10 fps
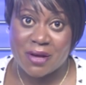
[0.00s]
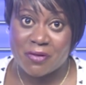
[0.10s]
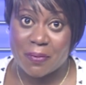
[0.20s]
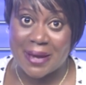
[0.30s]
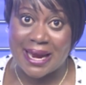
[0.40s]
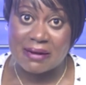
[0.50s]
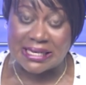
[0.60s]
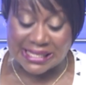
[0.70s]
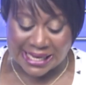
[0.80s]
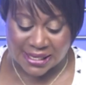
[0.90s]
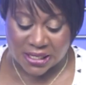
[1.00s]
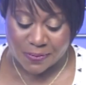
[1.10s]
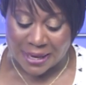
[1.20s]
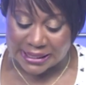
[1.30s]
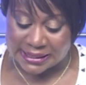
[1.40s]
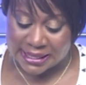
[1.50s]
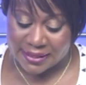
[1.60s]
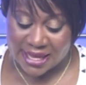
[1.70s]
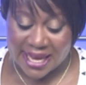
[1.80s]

For parents expecting the